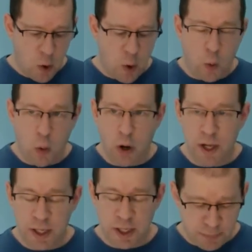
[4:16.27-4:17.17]
or an
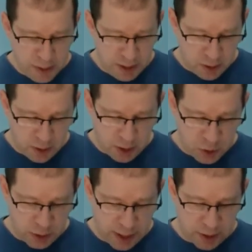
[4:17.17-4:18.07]
independent
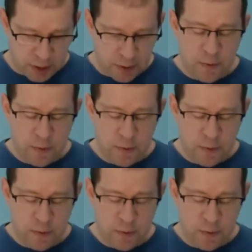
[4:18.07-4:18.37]
contractor